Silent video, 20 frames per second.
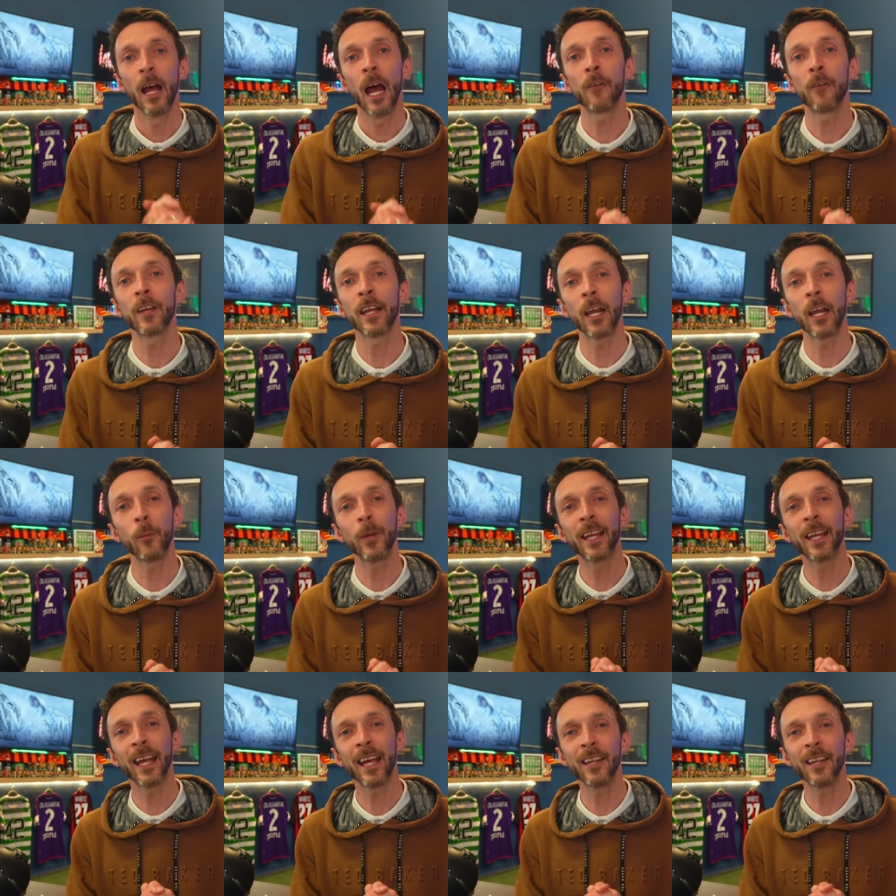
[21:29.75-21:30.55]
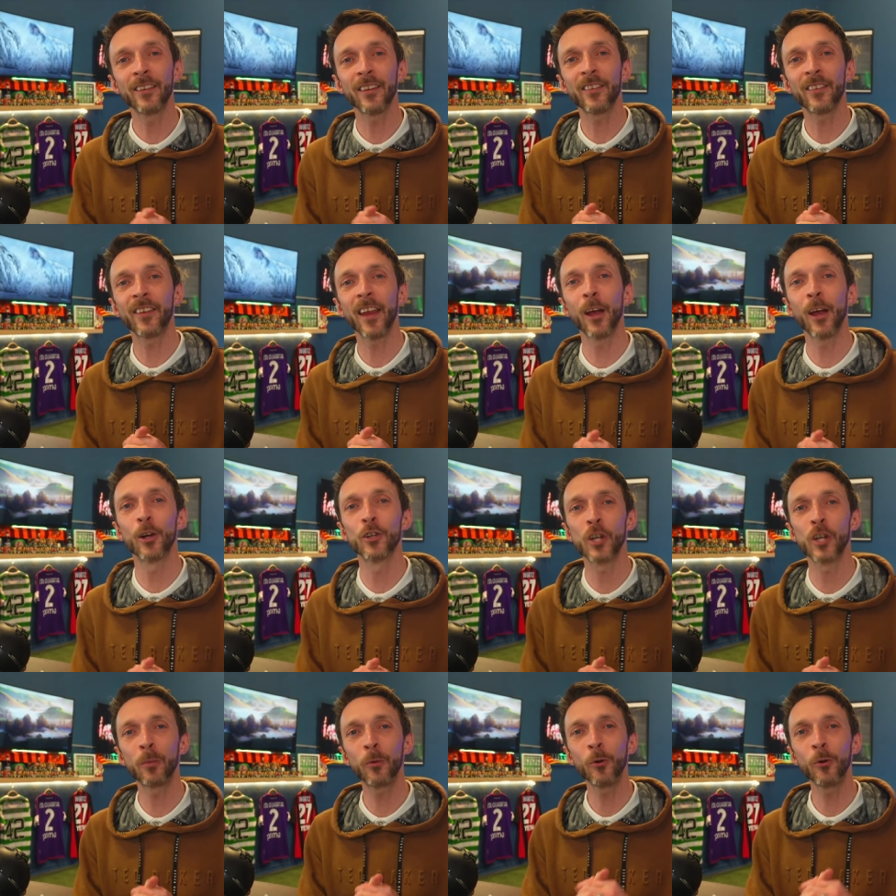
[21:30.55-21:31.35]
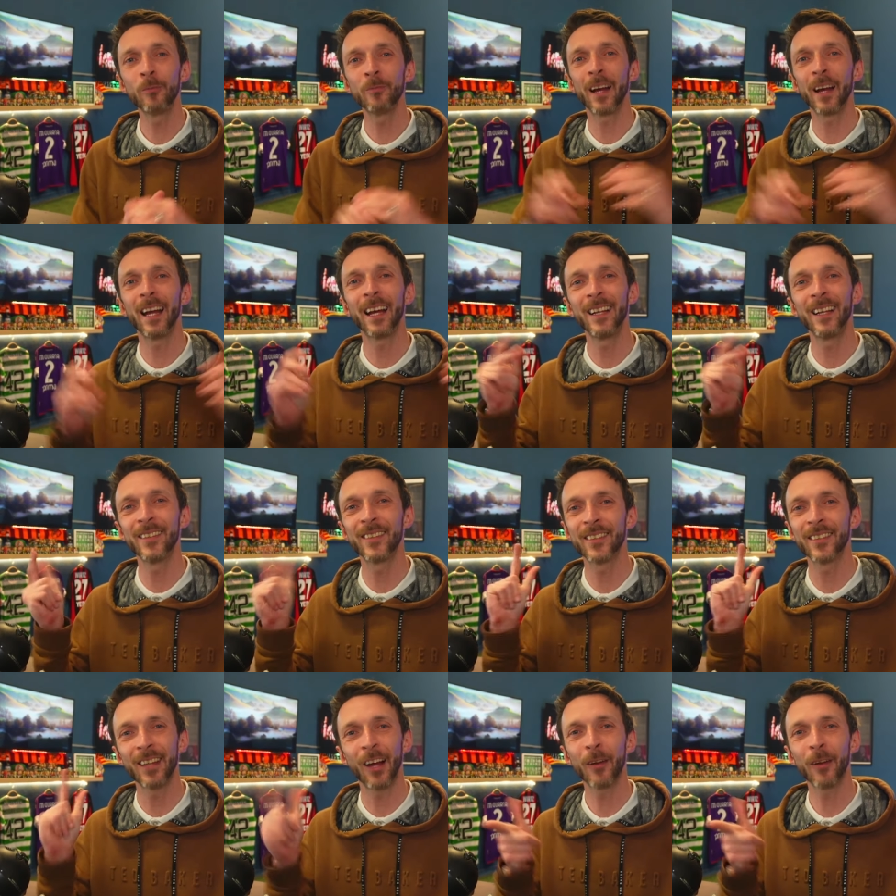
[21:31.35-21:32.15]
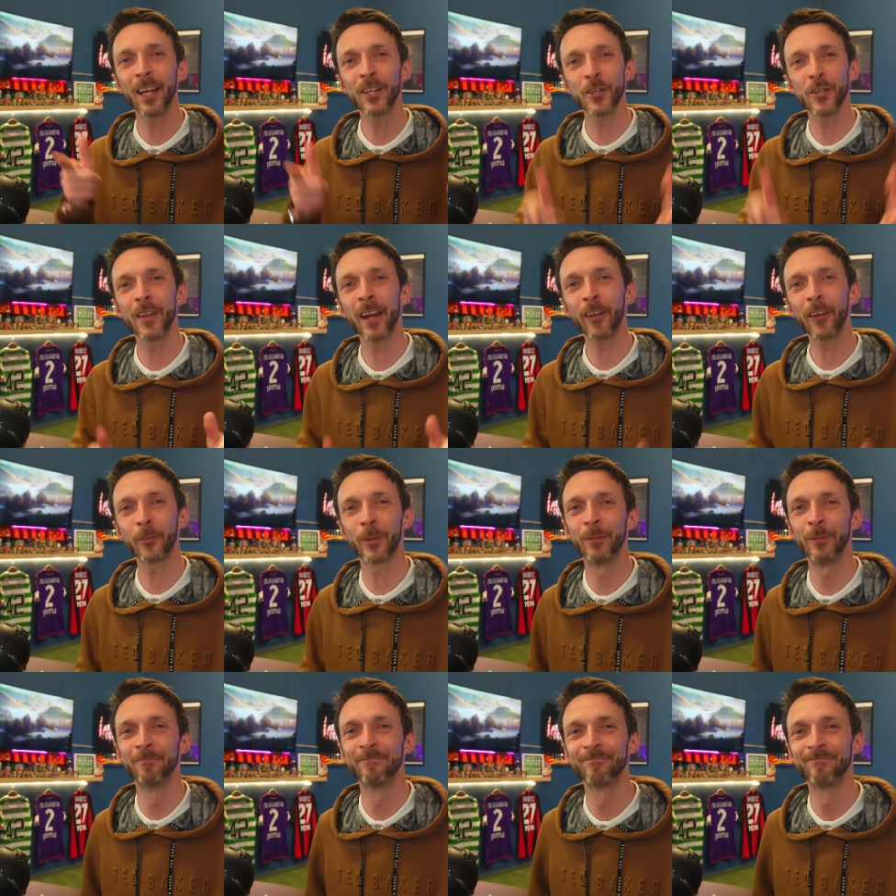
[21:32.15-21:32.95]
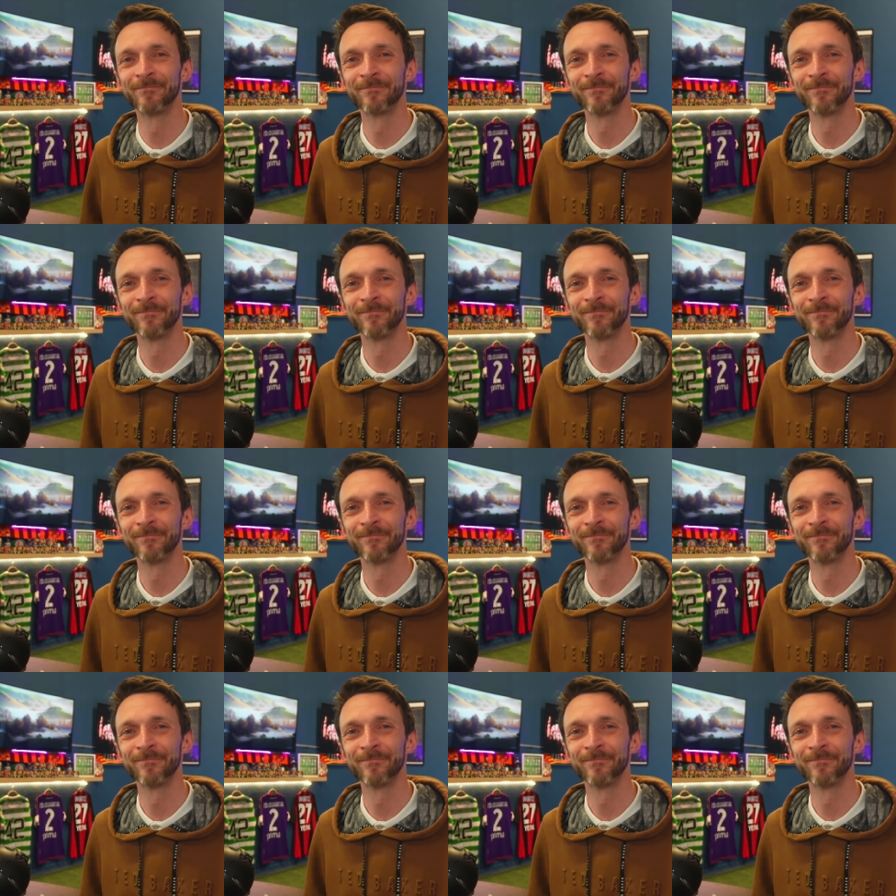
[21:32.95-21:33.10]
Have a great weekend, stay out of trouble, and I'll catch you on the next one.